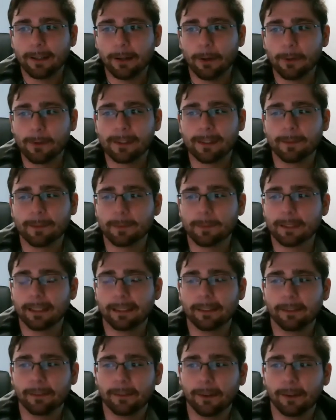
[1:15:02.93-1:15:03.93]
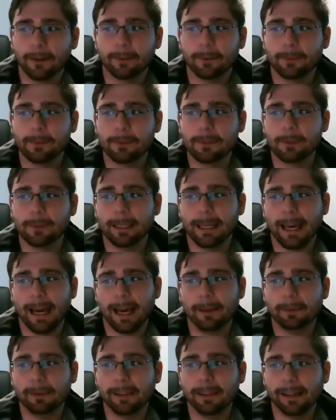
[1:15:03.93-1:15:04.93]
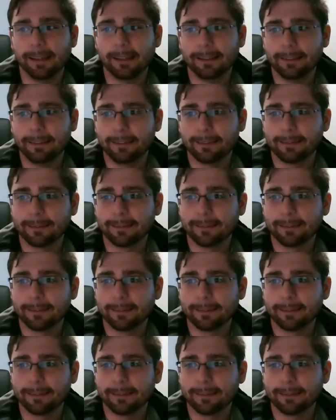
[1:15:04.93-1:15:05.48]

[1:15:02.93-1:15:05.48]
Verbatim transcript: Goat Simulator though? Would you be happy then?